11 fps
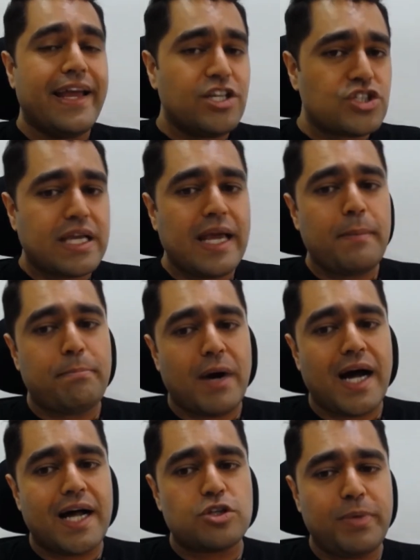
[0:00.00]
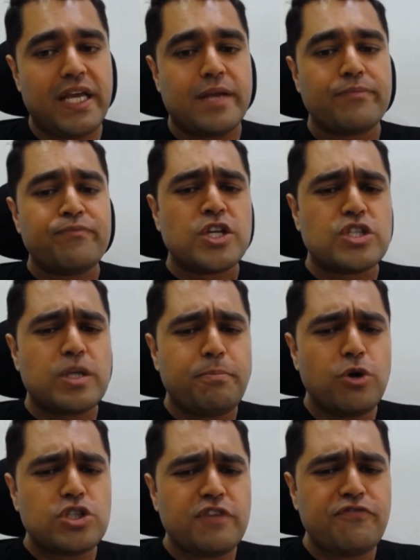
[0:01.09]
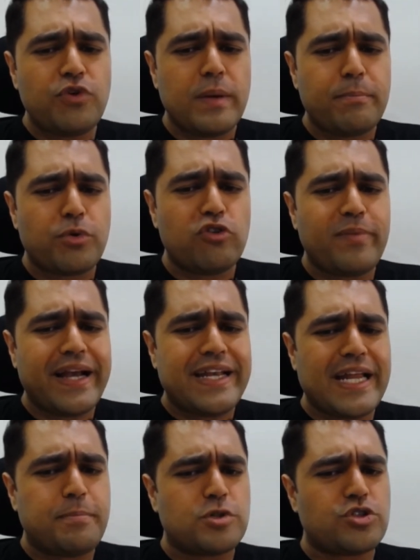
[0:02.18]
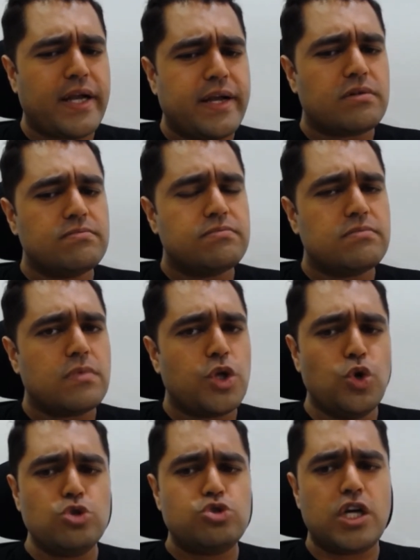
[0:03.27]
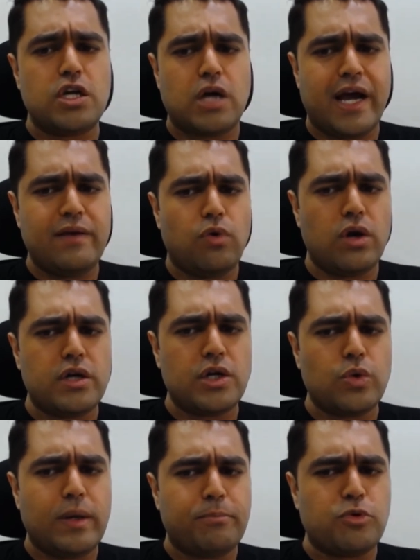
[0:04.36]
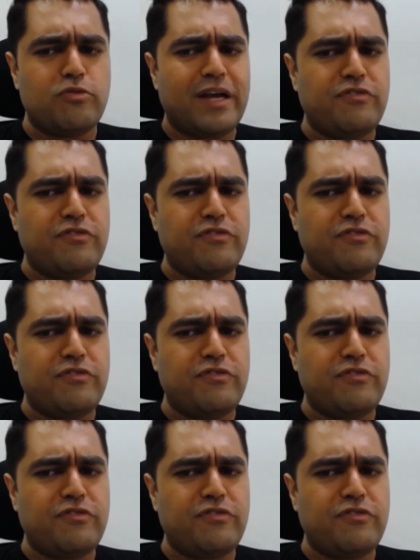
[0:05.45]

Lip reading: Iske baad bhi, suppose if you improve by 10%, you say, I wanted to improve by